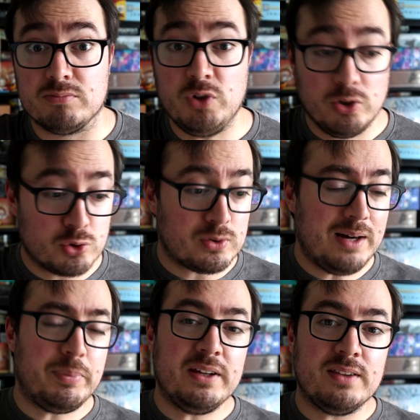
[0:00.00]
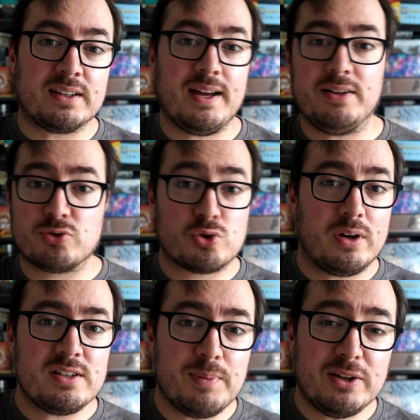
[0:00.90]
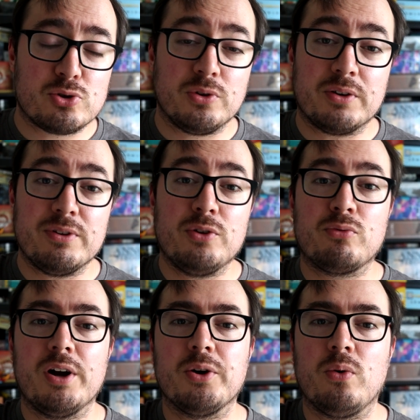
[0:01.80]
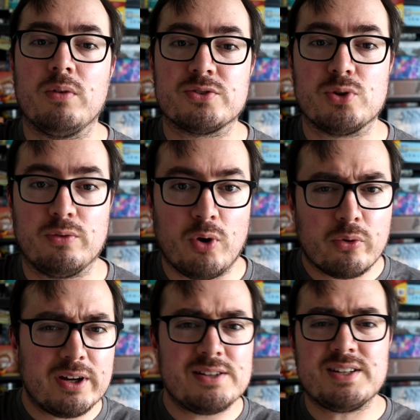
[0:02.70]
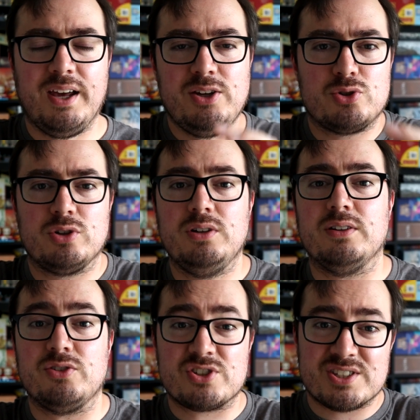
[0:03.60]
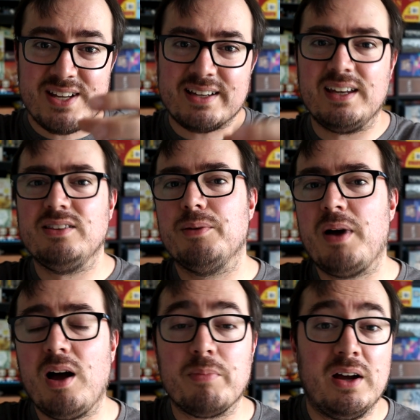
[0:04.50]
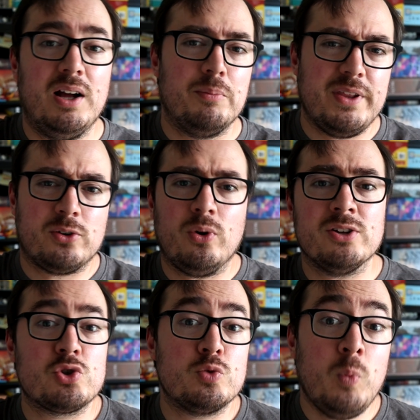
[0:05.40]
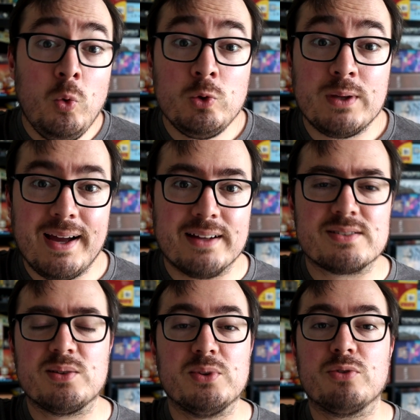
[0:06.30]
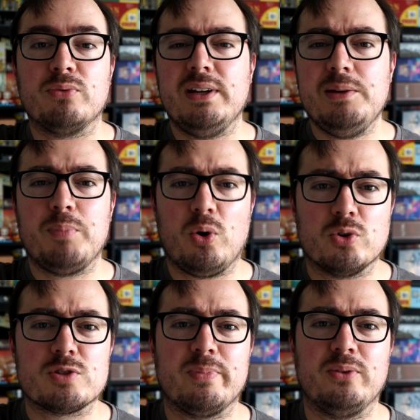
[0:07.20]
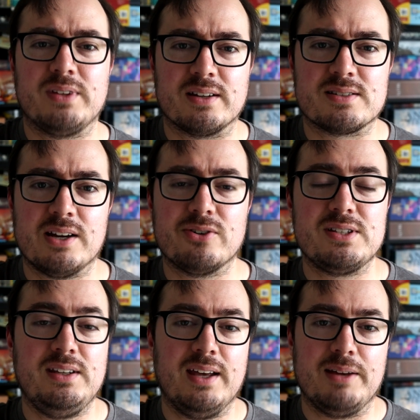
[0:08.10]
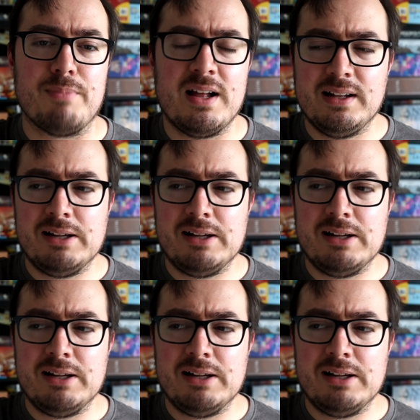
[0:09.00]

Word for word: You're grabbing the cats, trying to make sure they're in the right sort of orientation and stacking them up, but they're quite small cats, so it's a really portable dexterity game.